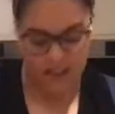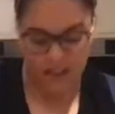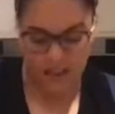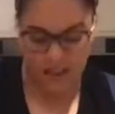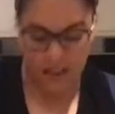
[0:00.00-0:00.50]

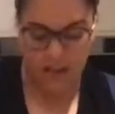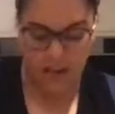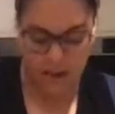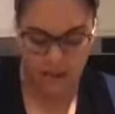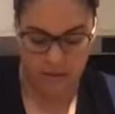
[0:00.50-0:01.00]
So like go
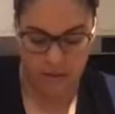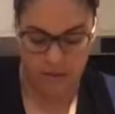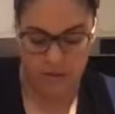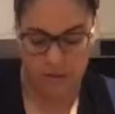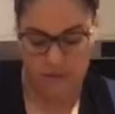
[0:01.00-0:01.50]
around the
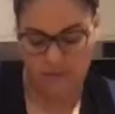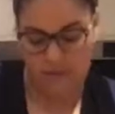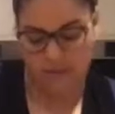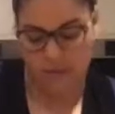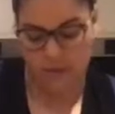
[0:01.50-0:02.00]
bowl
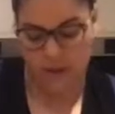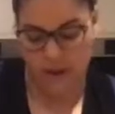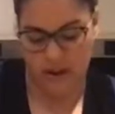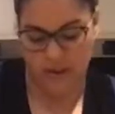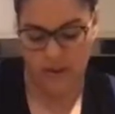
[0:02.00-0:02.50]
and fold it
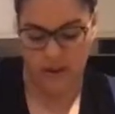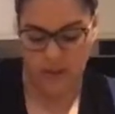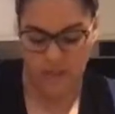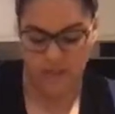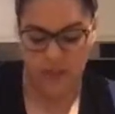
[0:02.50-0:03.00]
over.